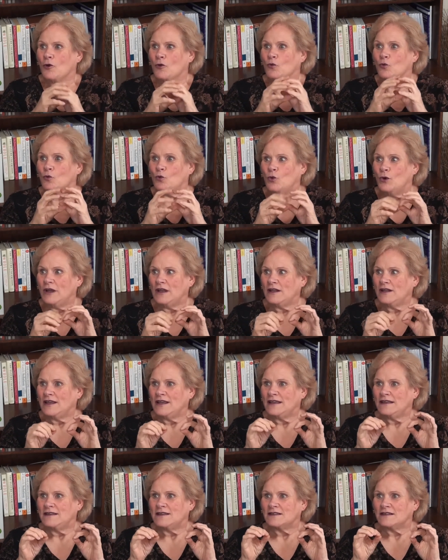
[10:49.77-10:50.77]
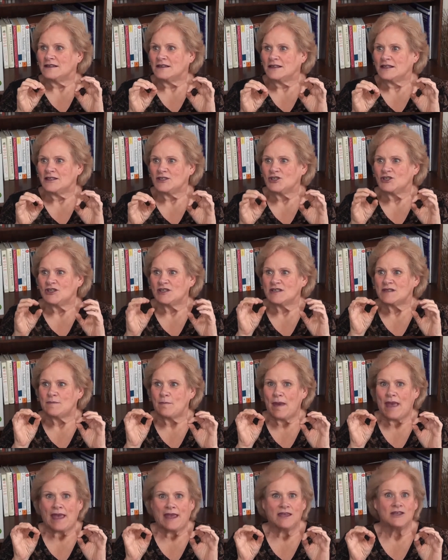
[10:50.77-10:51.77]
really delicious
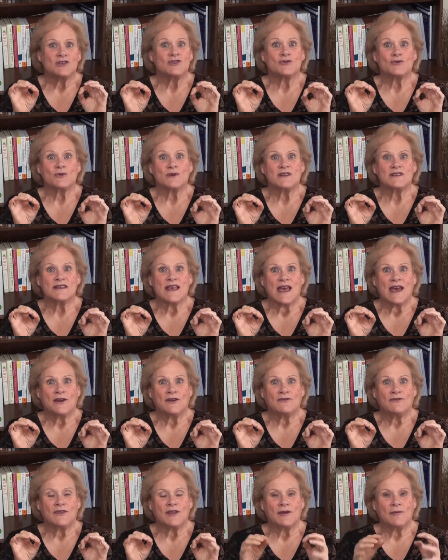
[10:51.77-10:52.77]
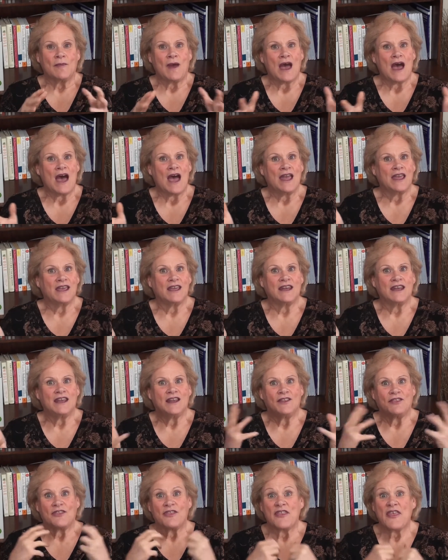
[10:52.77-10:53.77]
pastries out of them, I could
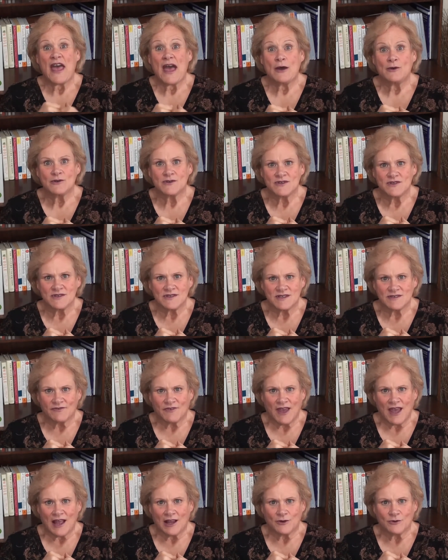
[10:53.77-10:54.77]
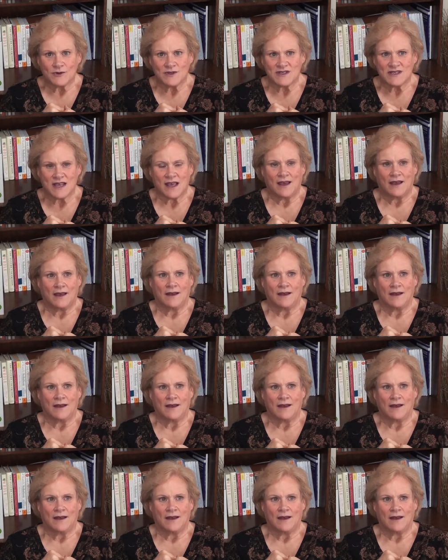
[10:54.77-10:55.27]
eat thousands of calories